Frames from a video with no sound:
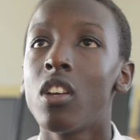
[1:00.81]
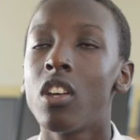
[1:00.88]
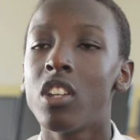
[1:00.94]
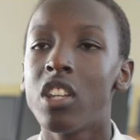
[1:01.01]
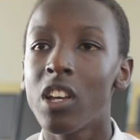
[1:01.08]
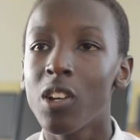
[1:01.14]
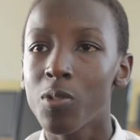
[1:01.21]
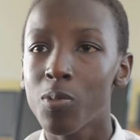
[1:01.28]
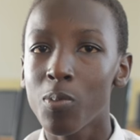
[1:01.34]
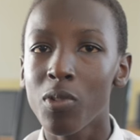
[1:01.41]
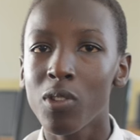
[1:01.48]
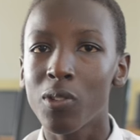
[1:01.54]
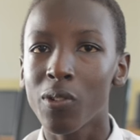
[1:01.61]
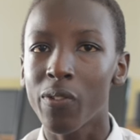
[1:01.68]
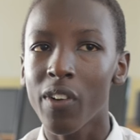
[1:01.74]
it helped
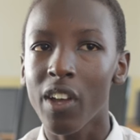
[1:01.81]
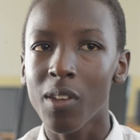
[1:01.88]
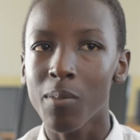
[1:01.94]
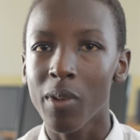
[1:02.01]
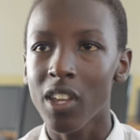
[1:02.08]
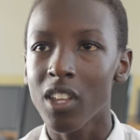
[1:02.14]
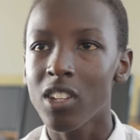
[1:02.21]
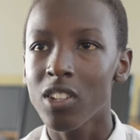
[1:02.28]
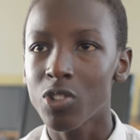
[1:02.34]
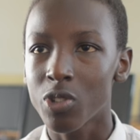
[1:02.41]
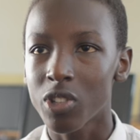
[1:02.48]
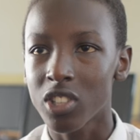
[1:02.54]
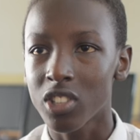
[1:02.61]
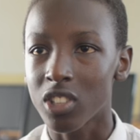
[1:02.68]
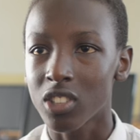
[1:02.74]
me to find my hidden
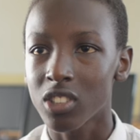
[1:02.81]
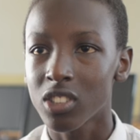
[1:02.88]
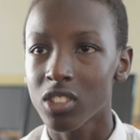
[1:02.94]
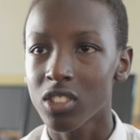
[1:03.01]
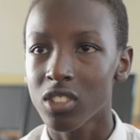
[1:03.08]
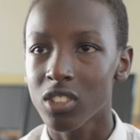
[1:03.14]
treasures.